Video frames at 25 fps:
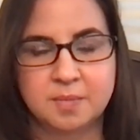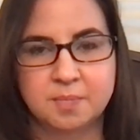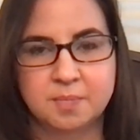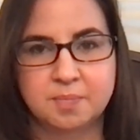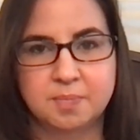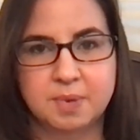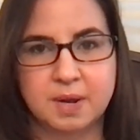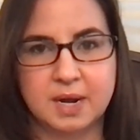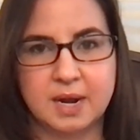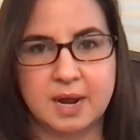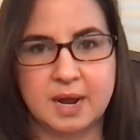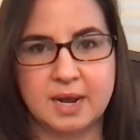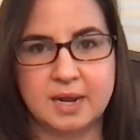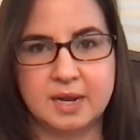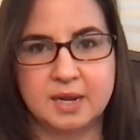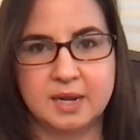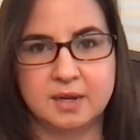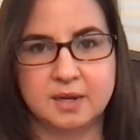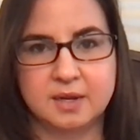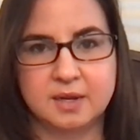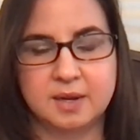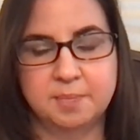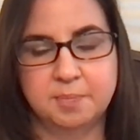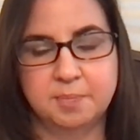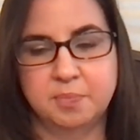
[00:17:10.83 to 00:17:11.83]
But
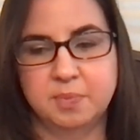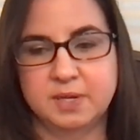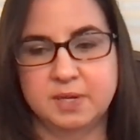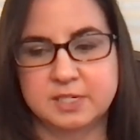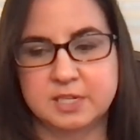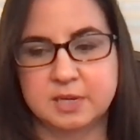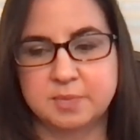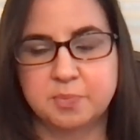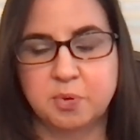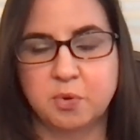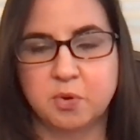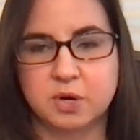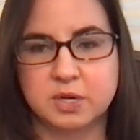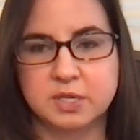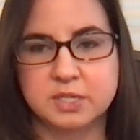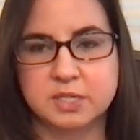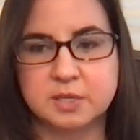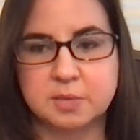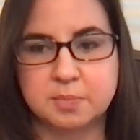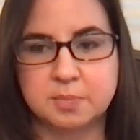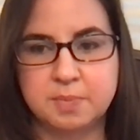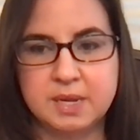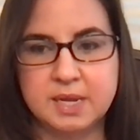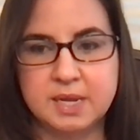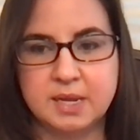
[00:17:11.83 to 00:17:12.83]
it's important
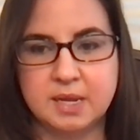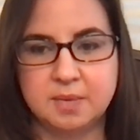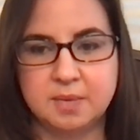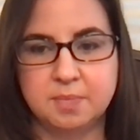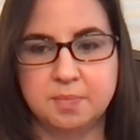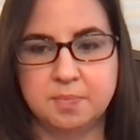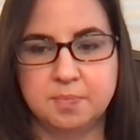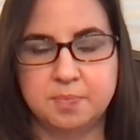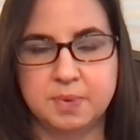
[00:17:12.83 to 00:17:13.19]
to me,